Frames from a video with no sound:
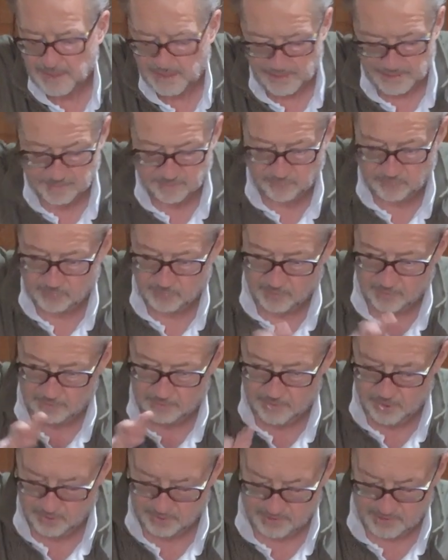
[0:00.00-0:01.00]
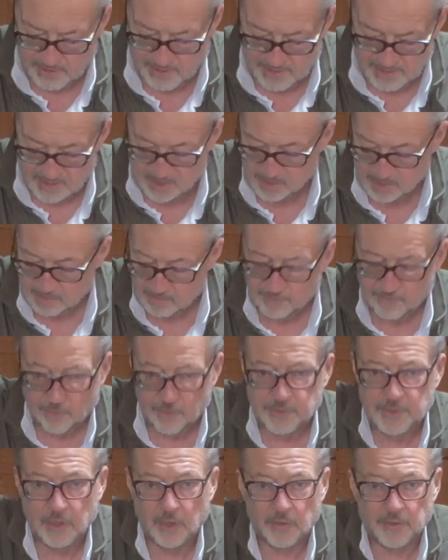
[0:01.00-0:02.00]
It's not just
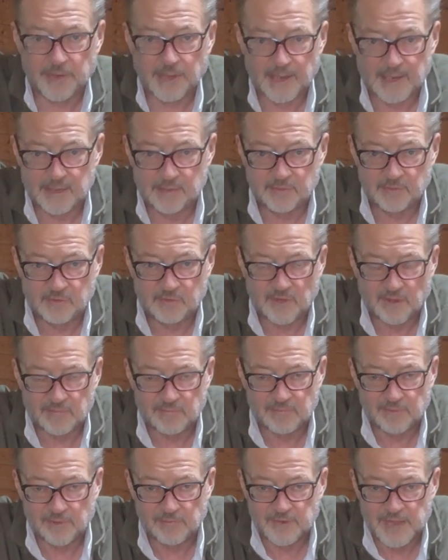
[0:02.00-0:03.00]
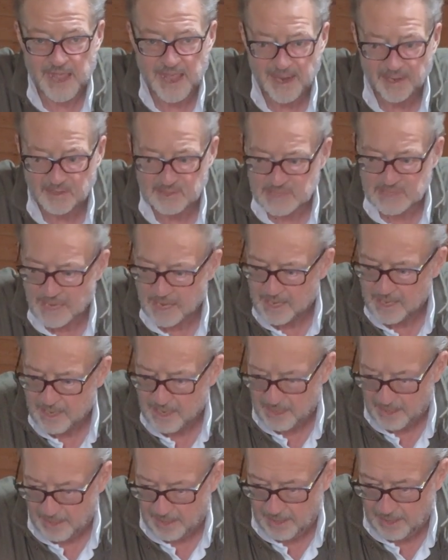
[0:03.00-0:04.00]
for the Honda NC750X.
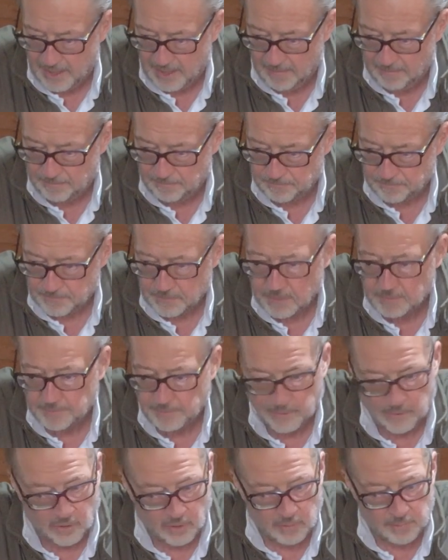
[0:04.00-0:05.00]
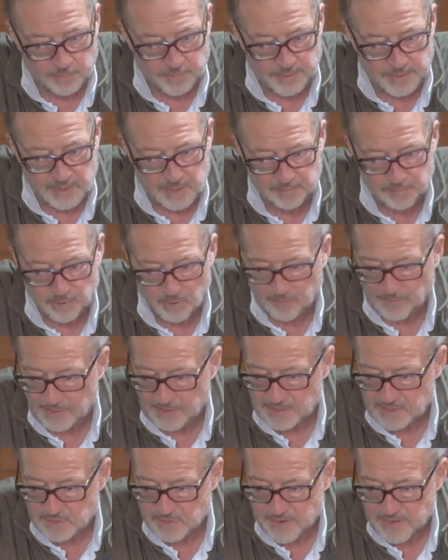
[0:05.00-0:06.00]
The company
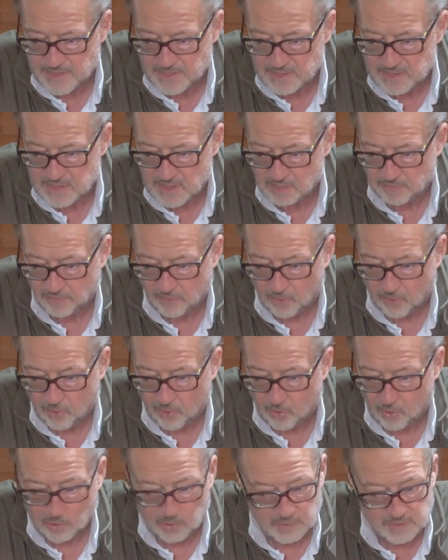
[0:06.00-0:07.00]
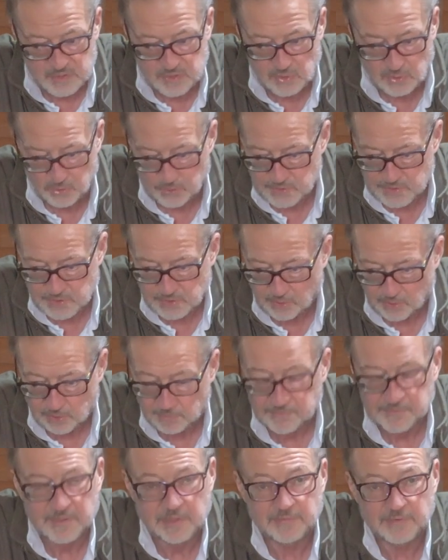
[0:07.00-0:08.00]
provides screens for all sorts
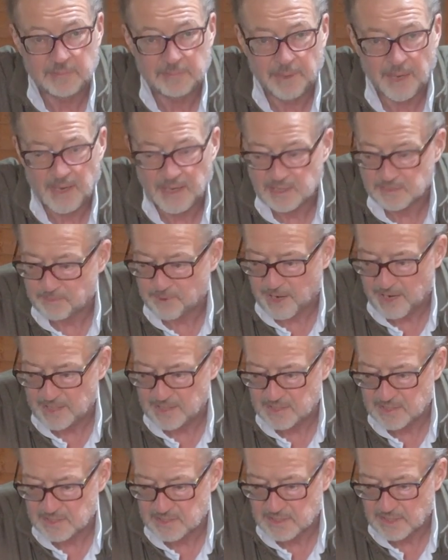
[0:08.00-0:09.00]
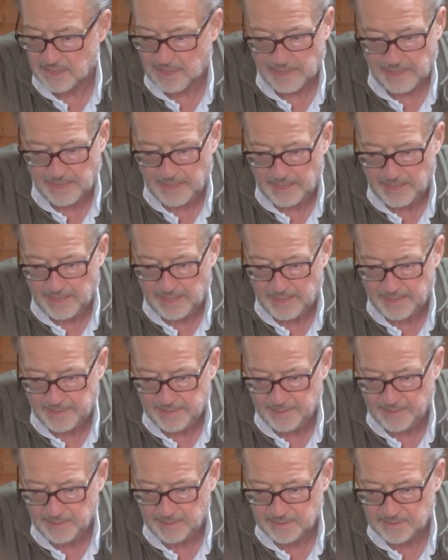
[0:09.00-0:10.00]
of different bikes, brands,
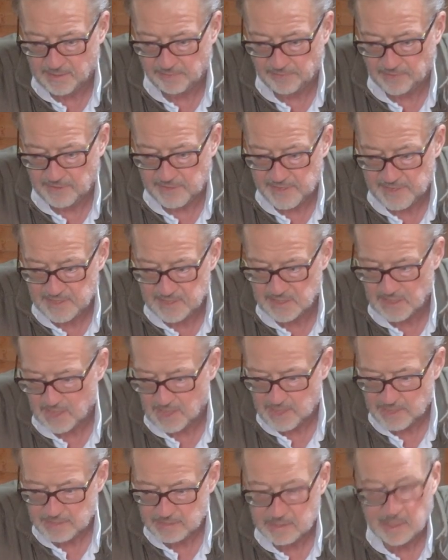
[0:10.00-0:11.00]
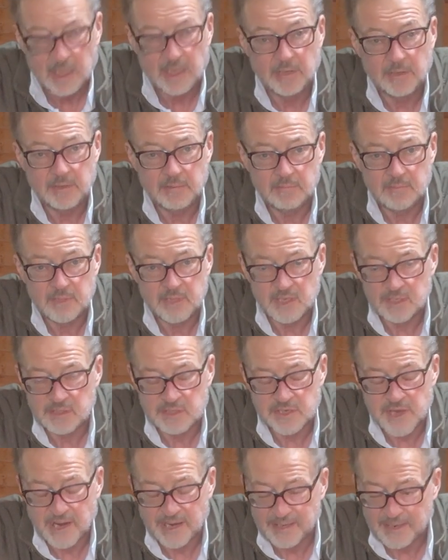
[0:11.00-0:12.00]
and different years. So
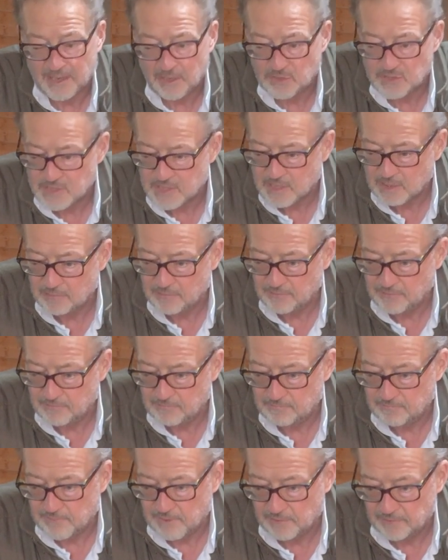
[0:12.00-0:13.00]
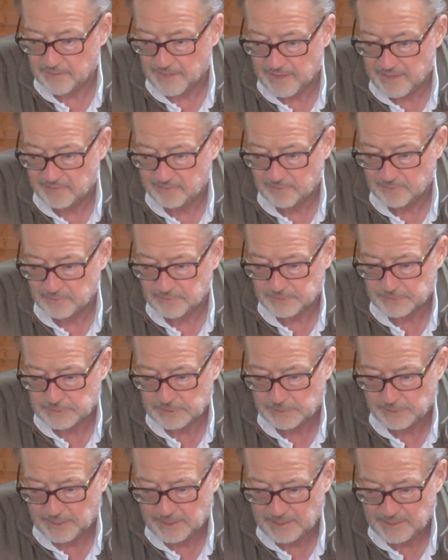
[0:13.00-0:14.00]
just check it out if they have one for
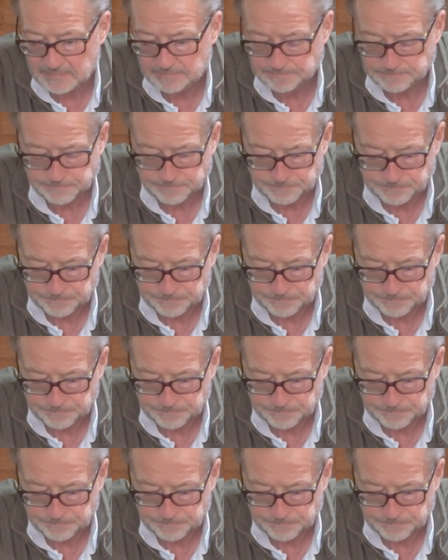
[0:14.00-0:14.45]
your bike.